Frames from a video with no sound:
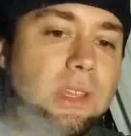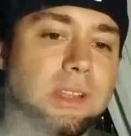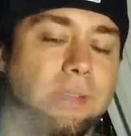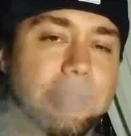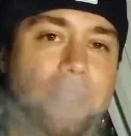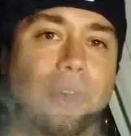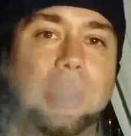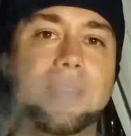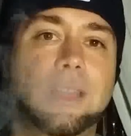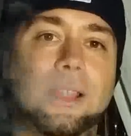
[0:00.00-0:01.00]
So in
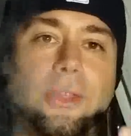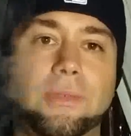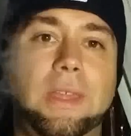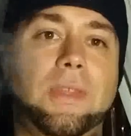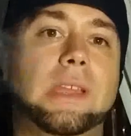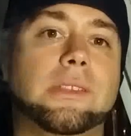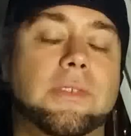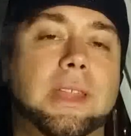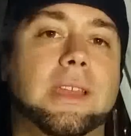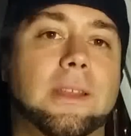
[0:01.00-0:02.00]
short, 3 things are
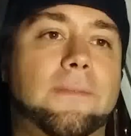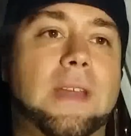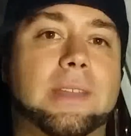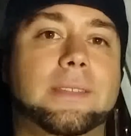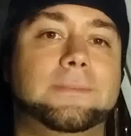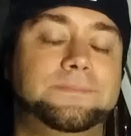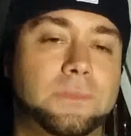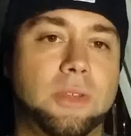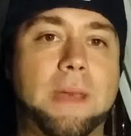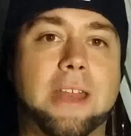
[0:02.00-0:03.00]
really going to affect
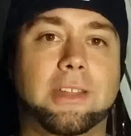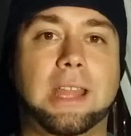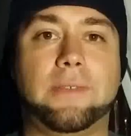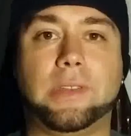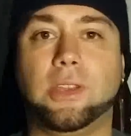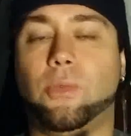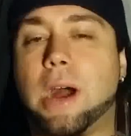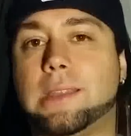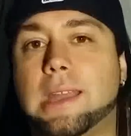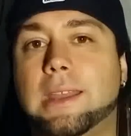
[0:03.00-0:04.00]
your battery life. It's your
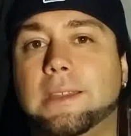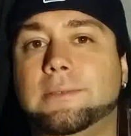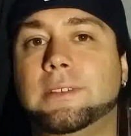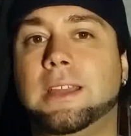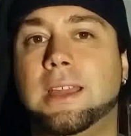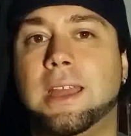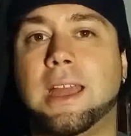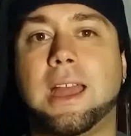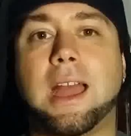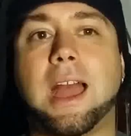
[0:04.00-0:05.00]
watt setting,
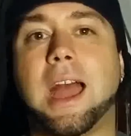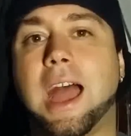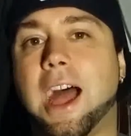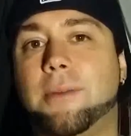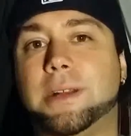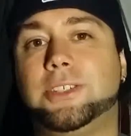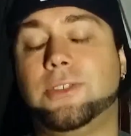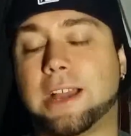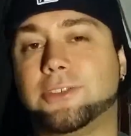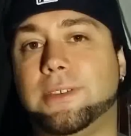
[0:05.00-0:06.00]
how much
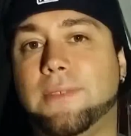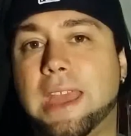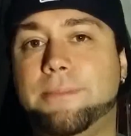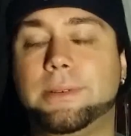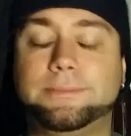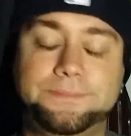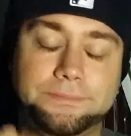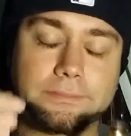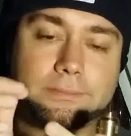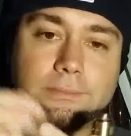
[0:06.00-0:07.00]
you actually vape,
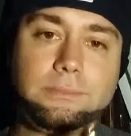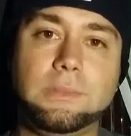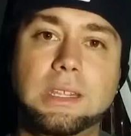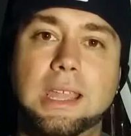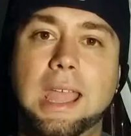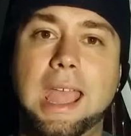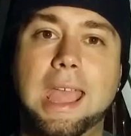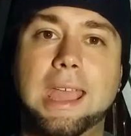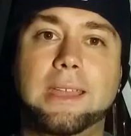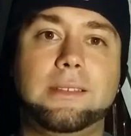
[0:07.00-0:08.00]

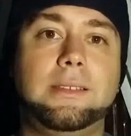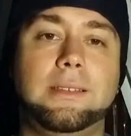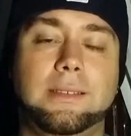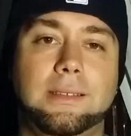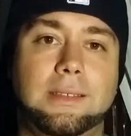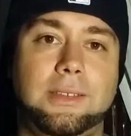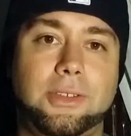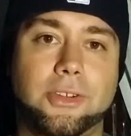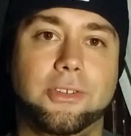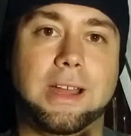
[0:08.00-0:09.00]
and
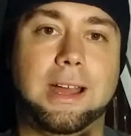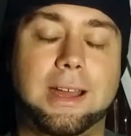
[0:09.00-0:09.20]
your